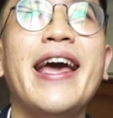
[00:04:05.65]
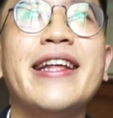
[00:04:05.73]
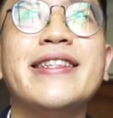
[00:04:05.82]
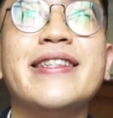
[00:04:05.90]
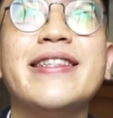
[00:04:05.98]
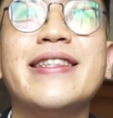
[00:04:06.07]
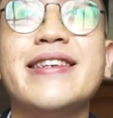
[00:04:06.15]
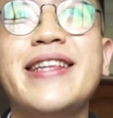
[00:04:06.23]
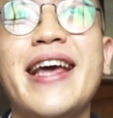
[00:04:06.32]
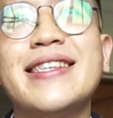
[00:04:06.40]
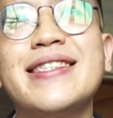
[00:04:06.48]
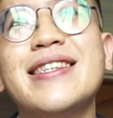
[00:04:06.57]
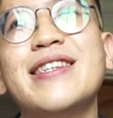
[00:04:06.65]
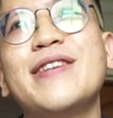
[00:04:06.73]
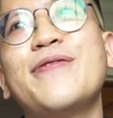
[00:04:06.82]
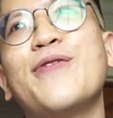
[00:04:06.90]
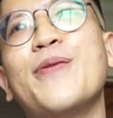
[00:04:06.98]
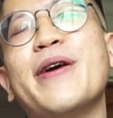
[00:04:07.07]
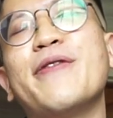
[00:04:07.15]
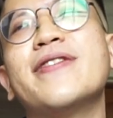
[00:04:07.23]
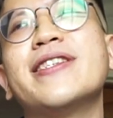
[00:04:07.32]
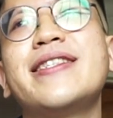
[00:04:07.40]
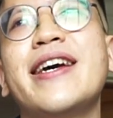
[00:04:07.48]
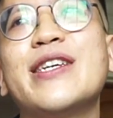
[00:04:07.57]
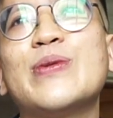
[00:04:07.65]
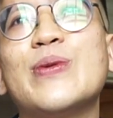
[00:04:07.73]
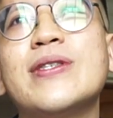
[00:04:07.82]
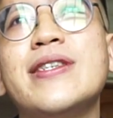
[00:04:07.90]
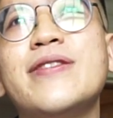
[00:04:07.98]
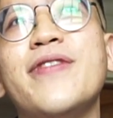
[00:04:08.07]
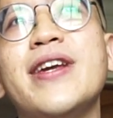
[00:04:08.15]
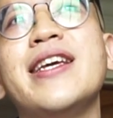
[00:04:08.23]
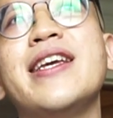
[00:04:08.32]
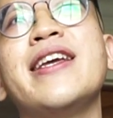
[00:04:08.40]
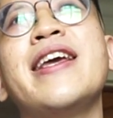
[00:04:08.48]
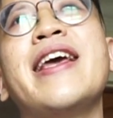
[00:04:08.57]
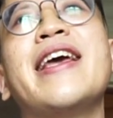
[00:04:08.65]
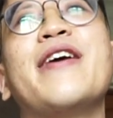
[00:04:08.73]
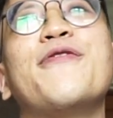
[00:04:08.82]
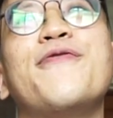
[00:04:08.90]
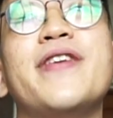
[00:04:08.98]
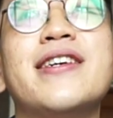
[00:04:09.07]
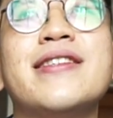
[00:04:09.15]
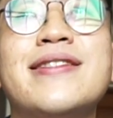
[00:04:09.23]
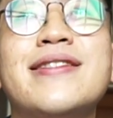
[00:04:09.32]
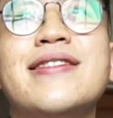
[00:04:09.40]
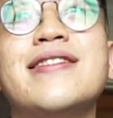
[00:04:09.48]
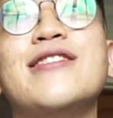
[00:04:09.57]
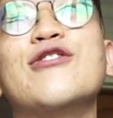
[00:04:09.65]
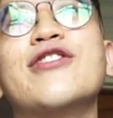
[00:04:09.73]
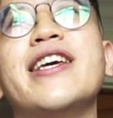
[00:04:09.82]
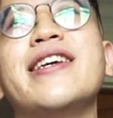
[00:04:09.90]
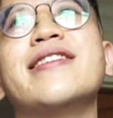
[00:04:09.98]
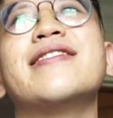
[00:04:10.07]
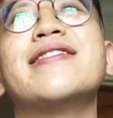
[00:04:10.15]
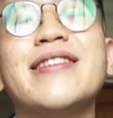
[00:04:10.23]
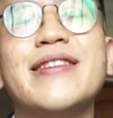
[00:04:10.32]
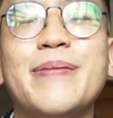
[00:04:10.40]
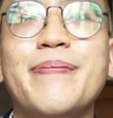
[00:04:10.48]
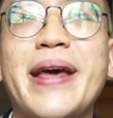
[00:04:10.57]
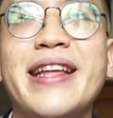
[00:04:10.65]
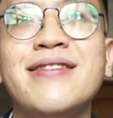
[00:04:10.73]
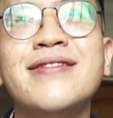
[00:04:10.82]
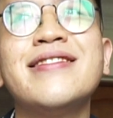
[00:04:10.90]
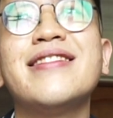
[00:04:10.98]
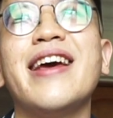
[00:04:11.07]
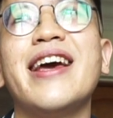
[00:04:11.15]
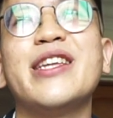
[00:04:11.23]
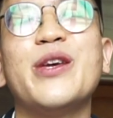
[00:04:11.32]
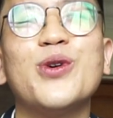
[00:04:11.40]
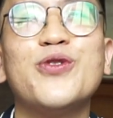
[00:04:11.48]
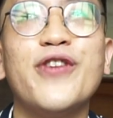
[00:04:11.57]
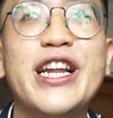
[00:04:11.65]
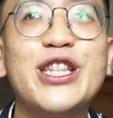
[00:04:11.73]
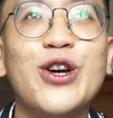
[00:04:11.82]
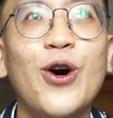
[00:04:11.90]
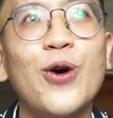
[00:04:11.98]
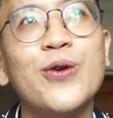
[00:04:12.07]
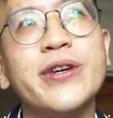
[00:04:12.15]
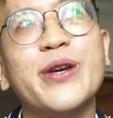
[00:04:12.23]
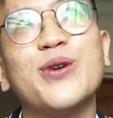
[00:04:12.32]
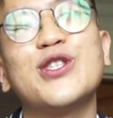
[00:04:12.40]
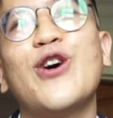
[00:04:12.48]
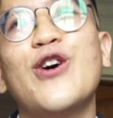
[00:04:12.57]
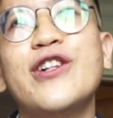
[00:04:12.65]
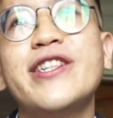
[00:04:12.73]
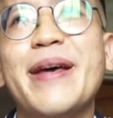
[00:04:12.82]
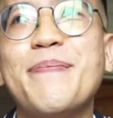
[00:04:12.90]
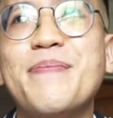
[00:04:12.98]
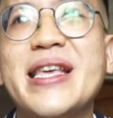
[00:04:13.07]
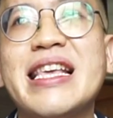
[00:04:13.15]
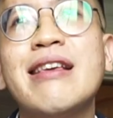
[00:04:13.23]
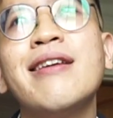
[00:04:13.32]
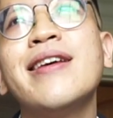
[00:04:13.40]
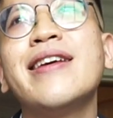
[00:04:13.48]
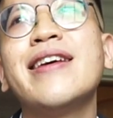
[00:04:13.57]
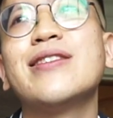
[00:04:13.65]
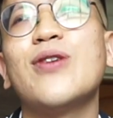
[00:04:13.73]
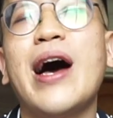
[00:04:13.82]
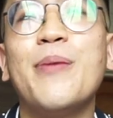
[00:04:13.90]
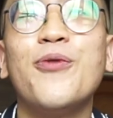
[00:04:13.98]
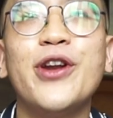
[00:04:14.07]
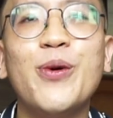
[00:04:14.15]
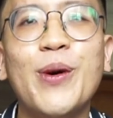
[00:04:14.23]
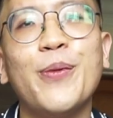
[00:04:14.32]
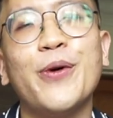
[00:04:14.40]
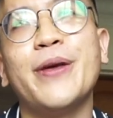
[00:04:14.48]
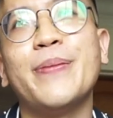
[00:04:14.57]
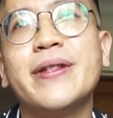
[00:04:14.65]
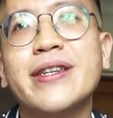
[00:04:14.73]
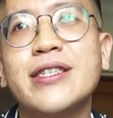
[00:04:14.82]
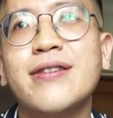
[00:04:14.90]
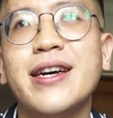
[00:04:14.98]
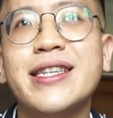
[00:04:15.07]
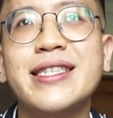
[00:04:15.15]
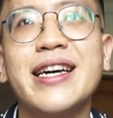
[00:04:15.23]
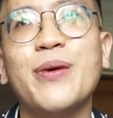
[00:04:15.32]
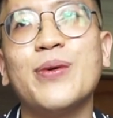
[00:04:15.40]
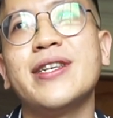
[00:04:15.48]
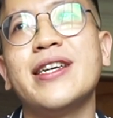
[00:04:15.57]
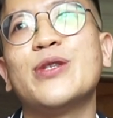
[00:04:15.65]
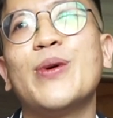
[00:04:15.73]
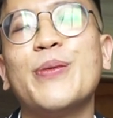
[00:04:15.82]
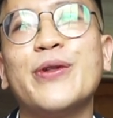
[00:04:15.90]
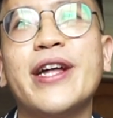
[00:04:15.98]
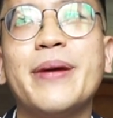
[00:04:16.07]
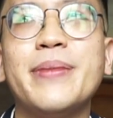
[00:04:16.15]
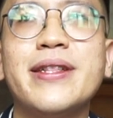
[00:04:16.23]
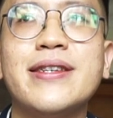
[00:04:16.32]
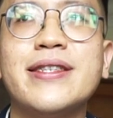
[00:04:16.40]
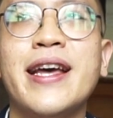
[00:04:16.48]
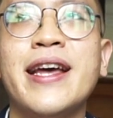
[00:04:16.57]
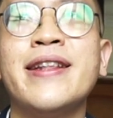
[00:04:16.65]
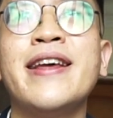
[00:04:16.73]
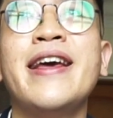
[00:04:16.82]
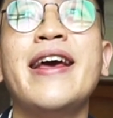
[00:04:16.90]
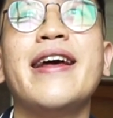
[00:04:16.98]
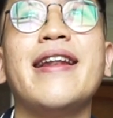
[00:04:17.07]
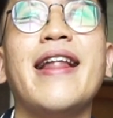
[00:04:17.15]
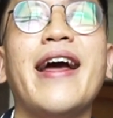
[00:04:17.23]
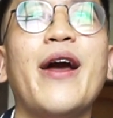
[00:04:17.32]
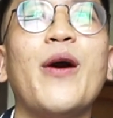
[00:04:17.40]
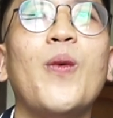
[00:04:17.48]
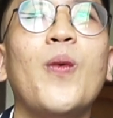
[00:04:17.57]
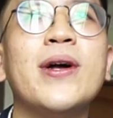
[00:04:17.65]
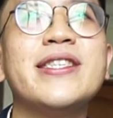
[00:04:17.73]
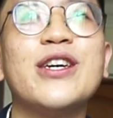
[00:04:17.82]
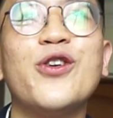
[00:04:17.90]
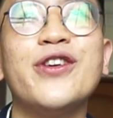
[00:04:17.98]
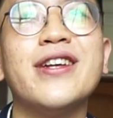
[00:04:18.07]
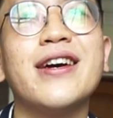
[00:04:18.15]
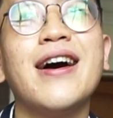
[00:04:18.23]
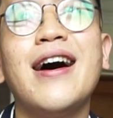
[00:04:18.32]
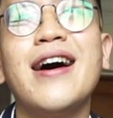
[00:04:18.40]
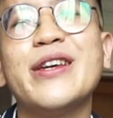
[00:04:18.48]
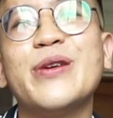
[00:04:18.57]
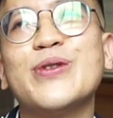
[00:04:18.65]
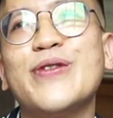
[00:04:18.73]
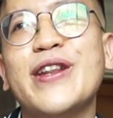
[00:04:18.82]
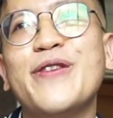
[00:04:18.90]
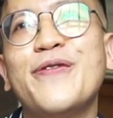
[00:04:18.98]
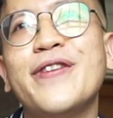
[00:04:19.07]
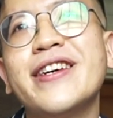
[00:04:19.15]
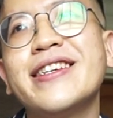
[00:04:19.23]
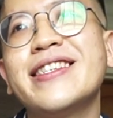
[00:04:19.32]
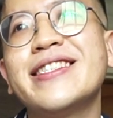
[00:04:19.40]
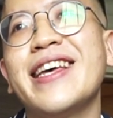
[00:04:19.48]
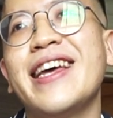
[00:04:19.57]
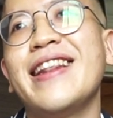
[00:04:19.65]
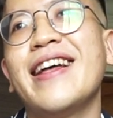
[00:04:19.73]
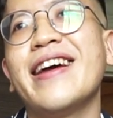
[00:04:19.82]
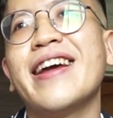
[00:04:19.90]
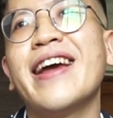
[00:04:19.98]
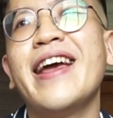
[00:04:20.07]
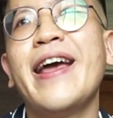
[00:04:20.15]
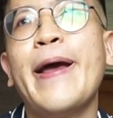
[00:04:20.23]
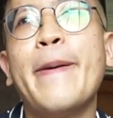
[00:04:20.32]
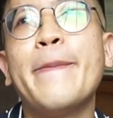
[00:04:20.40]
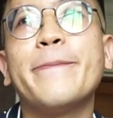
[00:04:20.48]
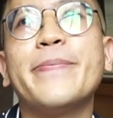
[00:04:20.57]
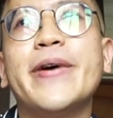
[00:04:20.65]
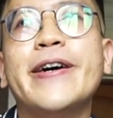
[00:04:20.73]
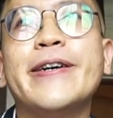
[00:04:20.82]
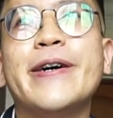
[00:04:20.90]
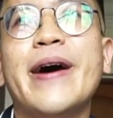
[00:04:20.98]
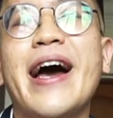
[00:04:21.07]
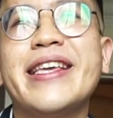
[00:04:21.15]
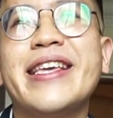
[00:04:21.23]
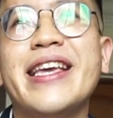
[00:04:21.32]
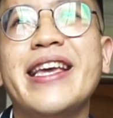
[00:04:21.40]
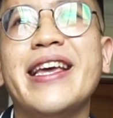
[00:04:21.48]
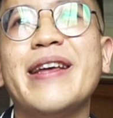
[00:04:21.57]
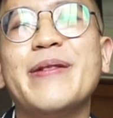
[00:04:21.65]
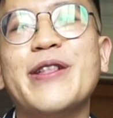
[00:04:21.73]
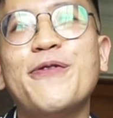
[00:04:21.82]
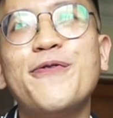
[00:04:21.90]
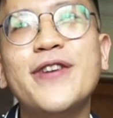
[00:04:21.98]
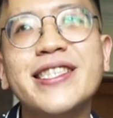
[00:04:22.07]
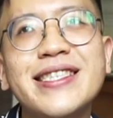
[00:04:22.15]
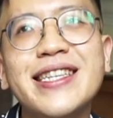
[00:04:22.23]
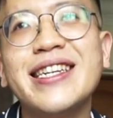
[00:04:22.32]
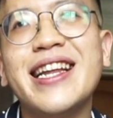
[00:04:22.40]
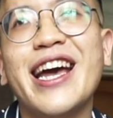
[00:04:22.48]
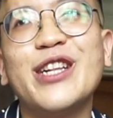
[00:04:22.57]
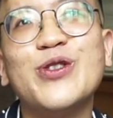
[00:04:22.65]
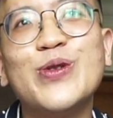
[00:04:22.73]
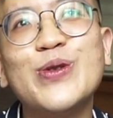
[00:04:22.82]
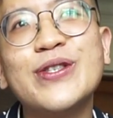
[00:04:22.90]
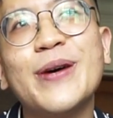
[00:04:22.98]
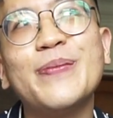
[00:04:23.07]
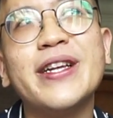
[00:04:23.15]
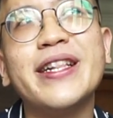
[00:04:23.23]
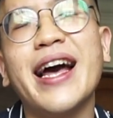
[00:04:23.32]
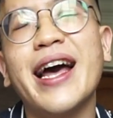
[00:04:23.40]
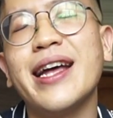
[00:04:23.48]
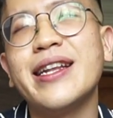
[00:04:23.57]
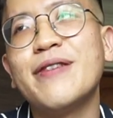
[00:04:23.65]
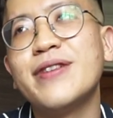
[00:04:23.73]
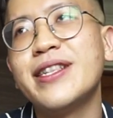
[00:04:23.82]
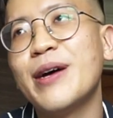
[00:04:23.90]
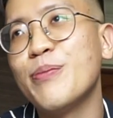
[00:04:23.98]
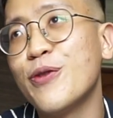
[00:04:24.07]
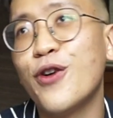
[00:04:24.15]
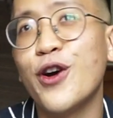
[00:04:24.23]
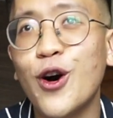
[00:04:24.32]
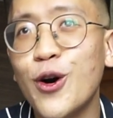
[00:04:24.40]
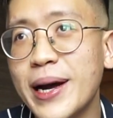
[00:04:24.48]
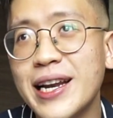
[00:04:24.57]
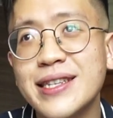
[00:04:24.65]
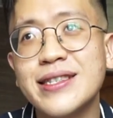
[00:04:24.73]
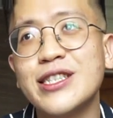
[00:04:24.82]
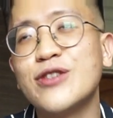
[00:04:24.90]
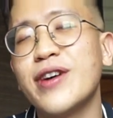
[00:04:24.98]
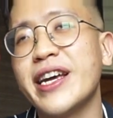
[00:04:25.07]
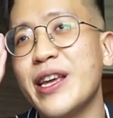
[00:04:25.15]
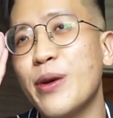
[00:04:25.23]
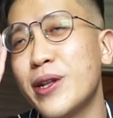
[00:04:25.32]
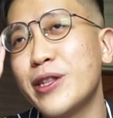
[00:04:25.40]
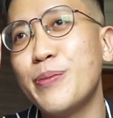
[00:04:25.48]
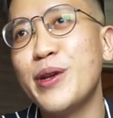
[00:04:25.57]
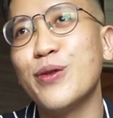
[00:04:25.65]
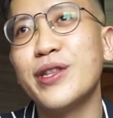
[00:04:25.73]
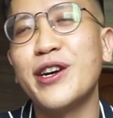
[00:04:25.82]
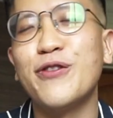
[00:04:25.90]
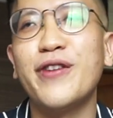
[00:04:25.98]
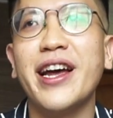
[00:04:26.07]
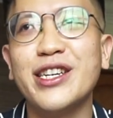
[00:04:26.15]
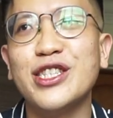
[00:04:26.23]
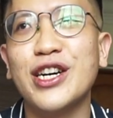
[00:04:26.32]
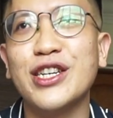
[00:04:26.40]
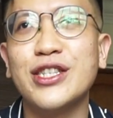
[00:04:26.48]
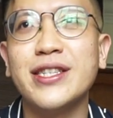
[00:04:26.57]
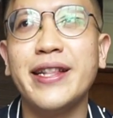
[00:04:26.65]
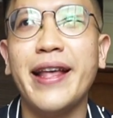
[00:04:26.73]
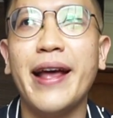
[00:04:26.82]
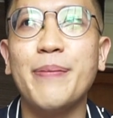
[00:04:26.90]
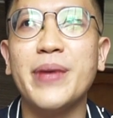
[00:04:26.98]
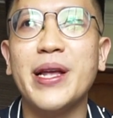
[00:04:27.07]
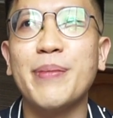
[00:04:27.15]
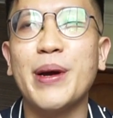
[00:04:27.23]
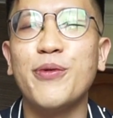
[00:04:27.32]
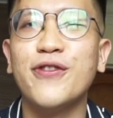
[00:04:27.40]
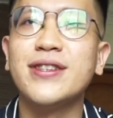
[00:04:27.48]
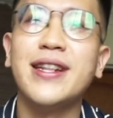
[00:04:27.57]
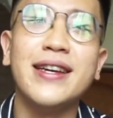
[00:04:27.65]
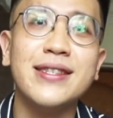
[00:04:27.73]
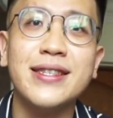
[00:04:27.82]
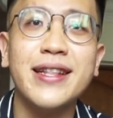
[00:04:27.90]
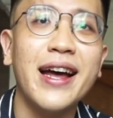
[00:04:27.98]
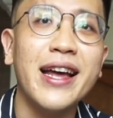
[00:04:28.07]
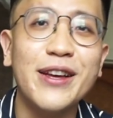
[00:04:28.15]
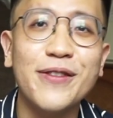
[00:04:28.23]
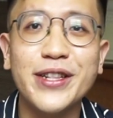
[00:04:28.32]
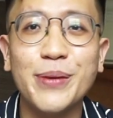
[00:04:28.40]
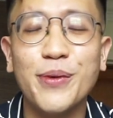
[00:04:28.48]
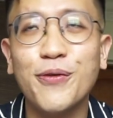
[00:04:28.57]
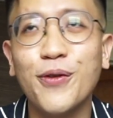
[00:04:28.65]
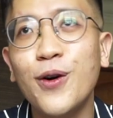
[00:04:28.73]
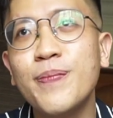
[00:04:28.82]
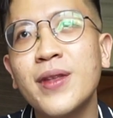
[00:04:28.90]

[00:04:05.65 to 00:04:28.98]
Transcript: And the tester for my first test was this really fierce looking man, and he was really tall. He was taller than me. So I'm really 1.8 meters, right? This guy was at least 1.9 meters, and like once I got in the car, he was really fierce, and like the first turn I had to do something that I had never done before in all my lessons, right? He wanted me to turn right at a junction that in my previous lessons that I had never did before.